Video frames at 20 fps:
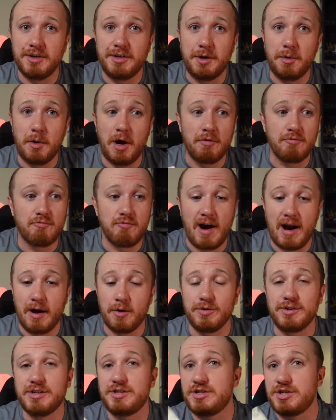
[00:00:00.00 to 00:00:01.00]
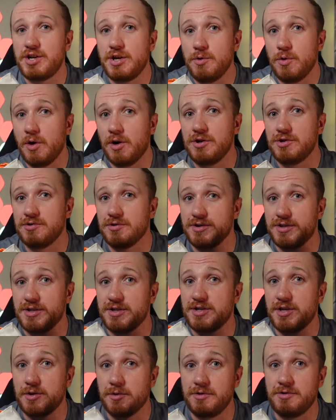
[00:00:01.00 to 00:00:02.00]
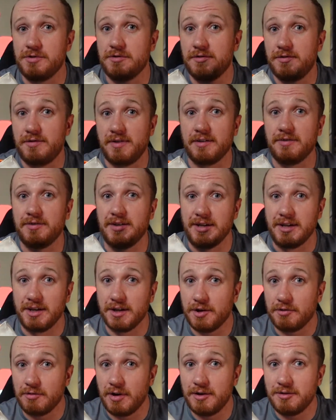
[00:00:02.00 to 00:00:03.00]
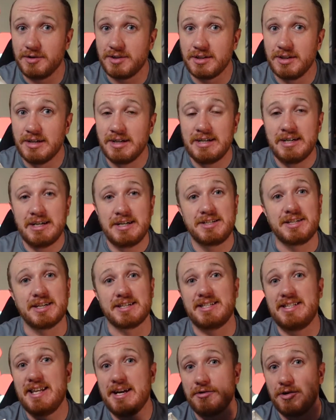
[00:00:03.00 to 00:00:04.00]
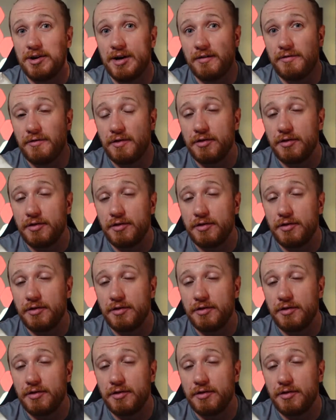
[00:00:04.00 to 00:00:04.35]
you around 200 to 250 euros. So that's near enough